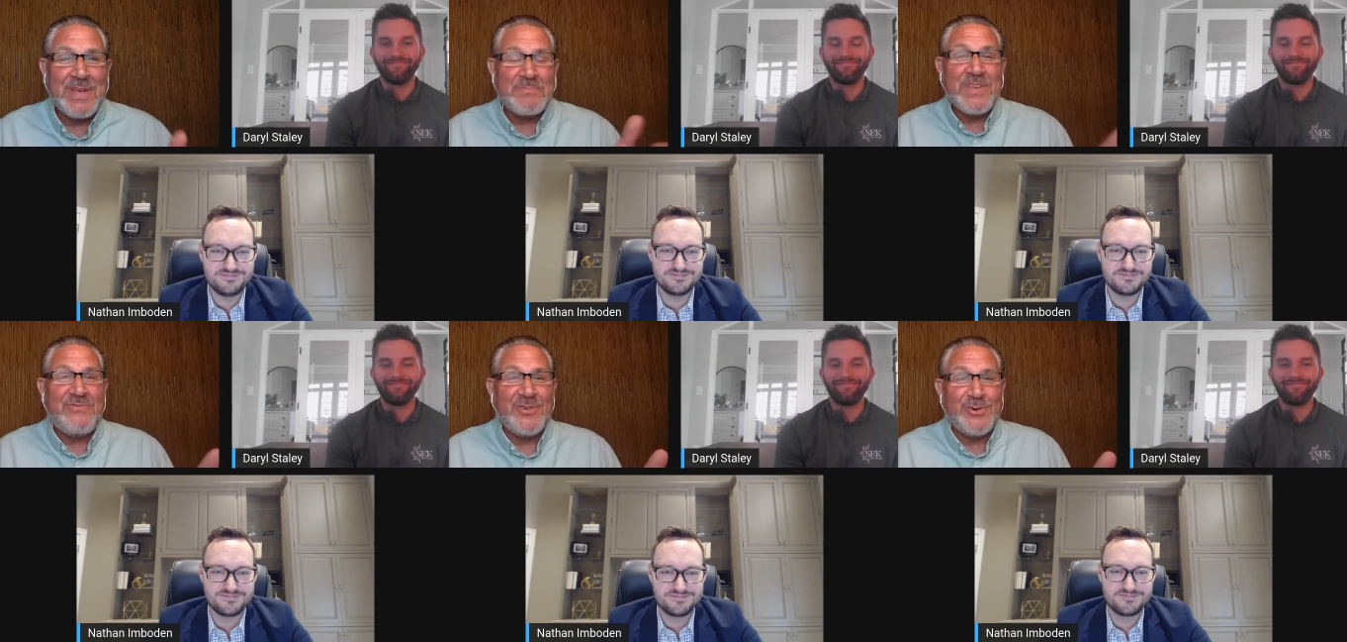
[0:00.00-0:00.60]
Speaker 1: make
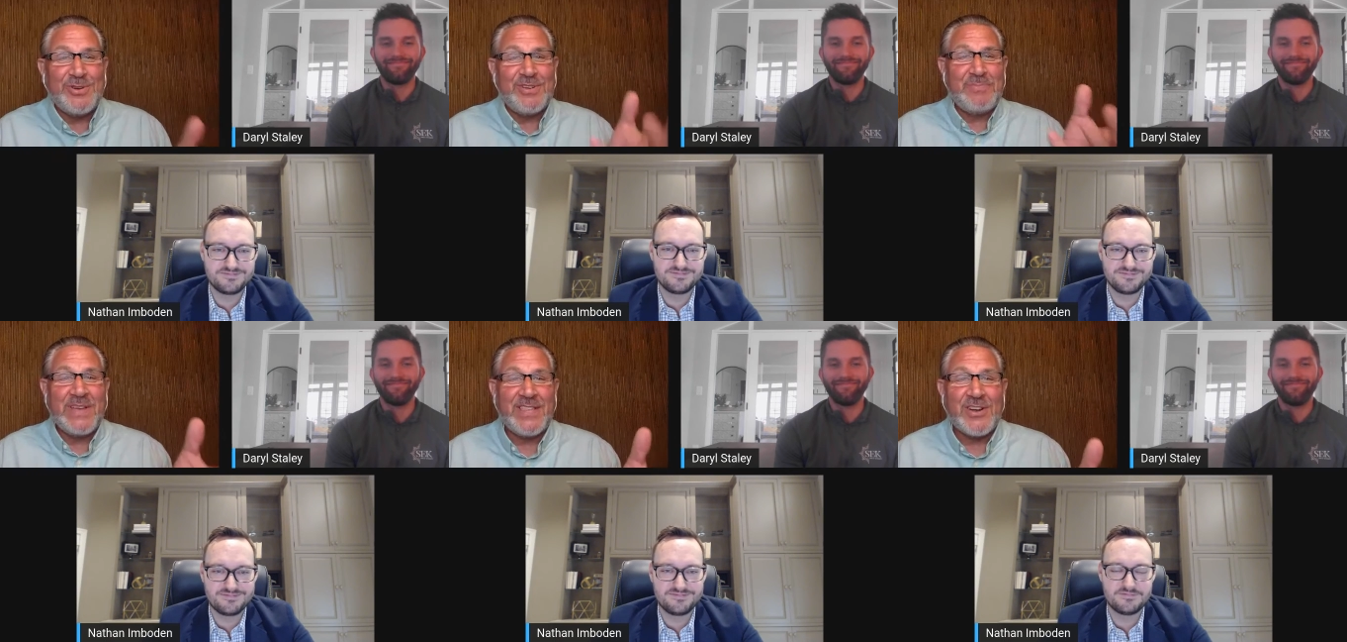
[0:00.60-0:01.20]
me feel
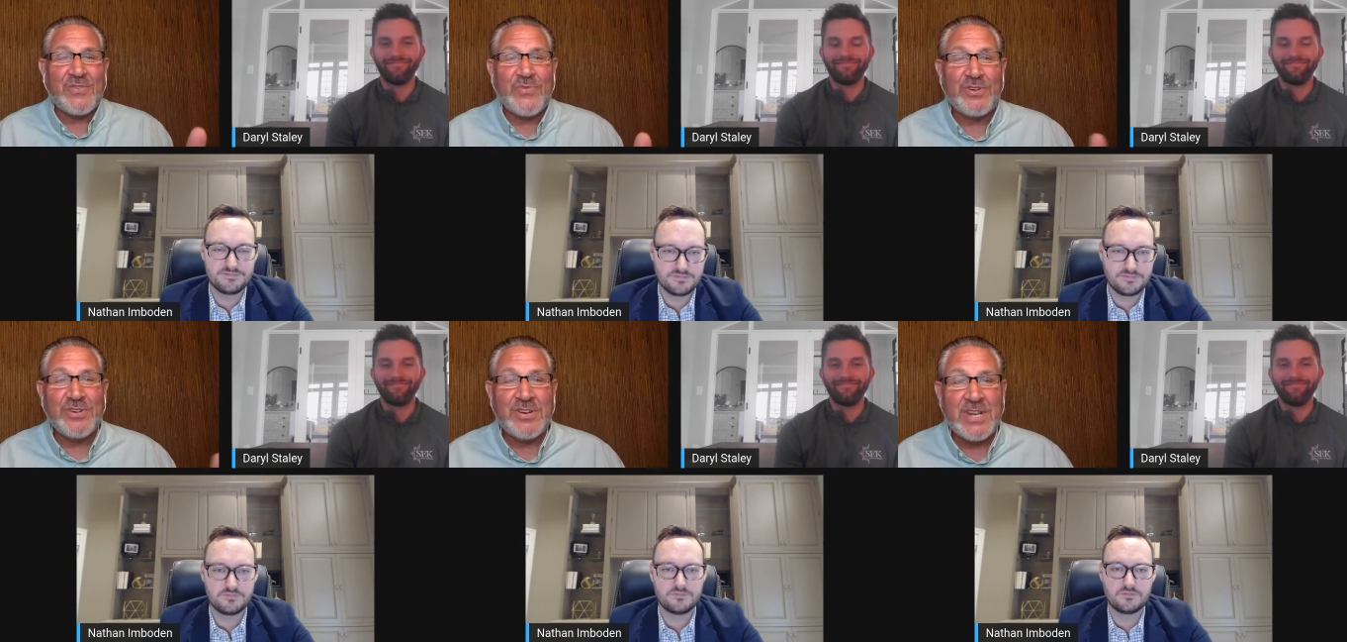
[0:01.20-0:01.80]
good, make Daryl
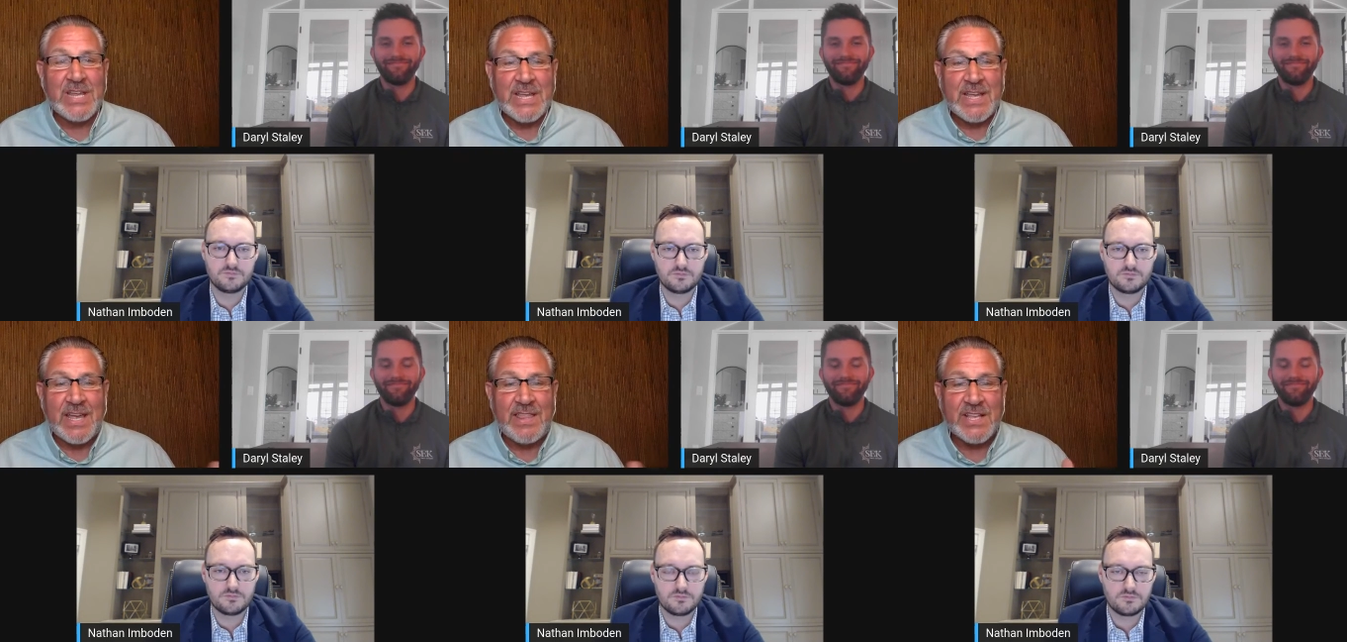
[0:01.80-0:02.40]
feel good,
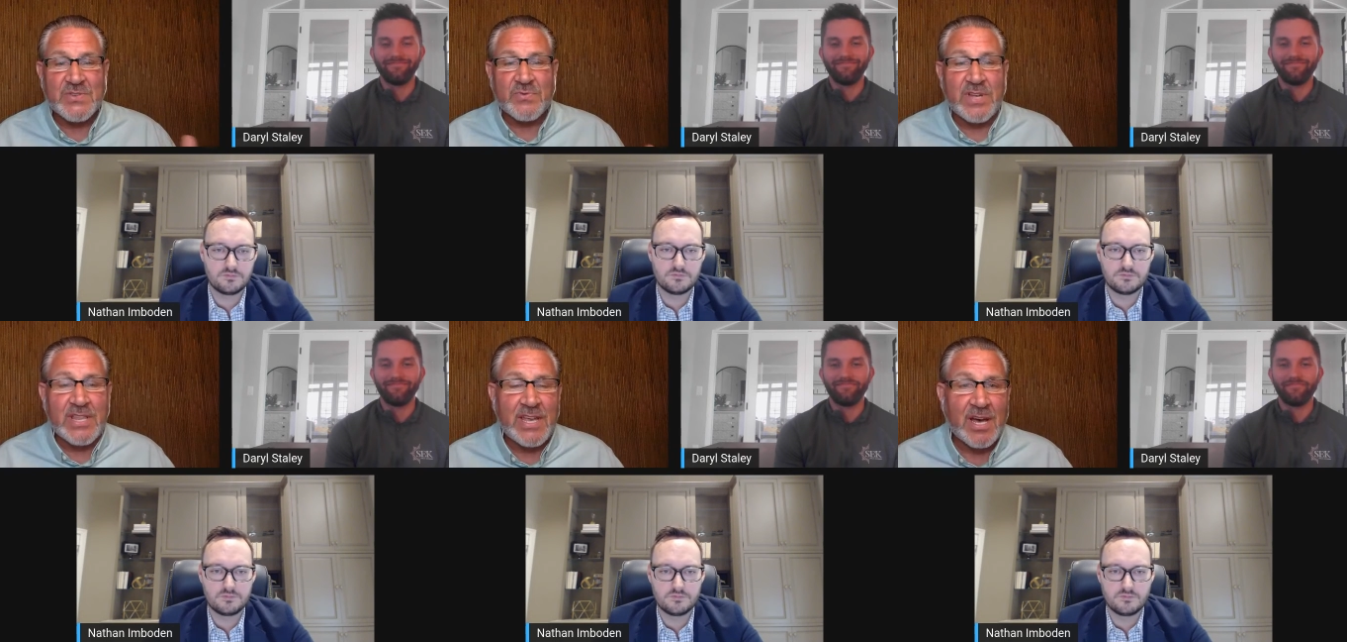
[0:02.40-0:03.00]
and that's
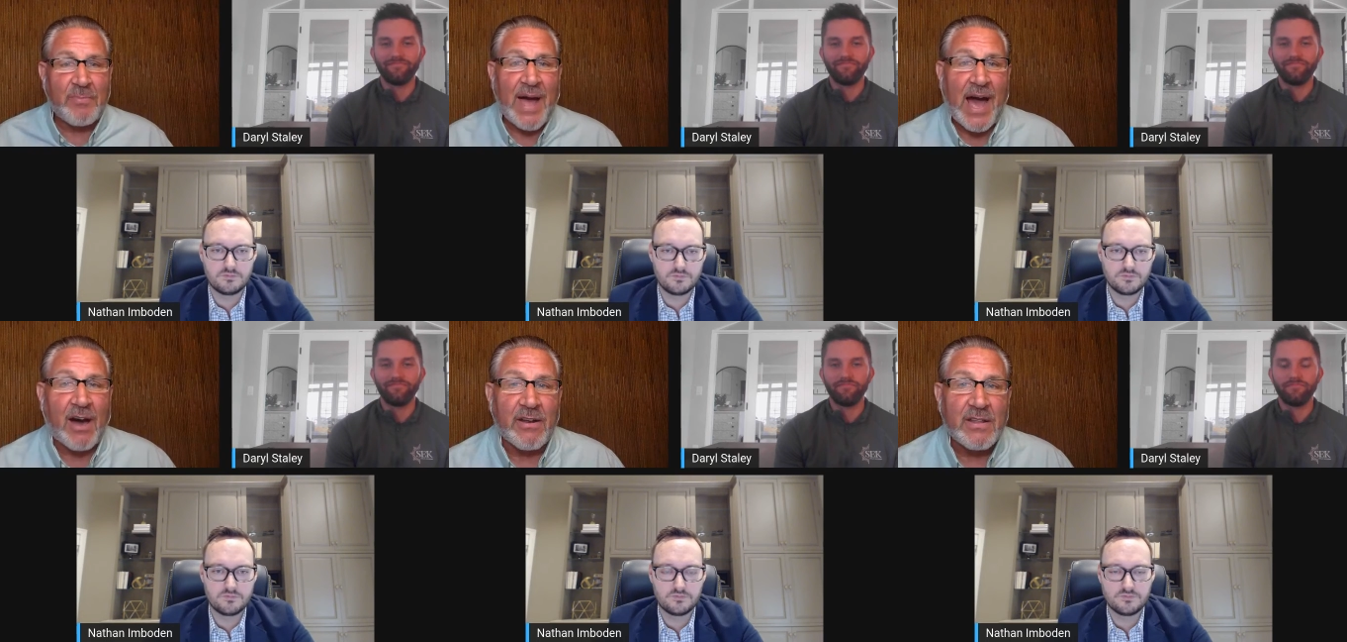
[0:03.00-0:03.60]
really
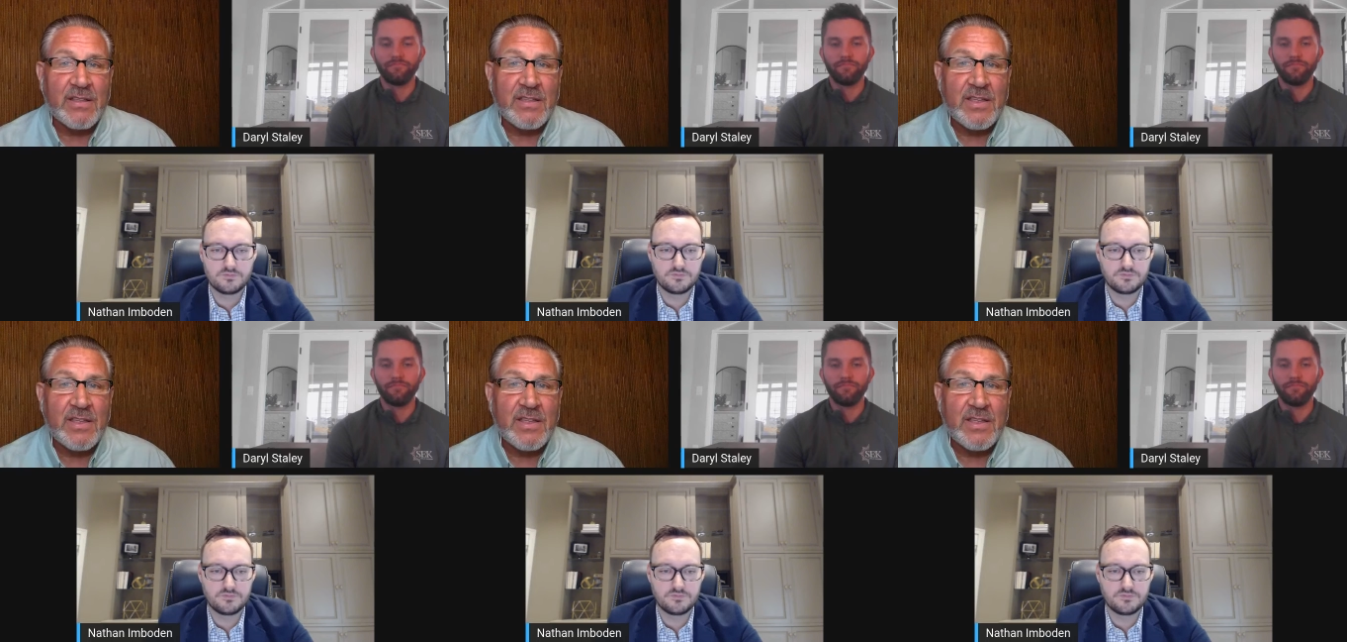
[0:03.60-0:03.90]
about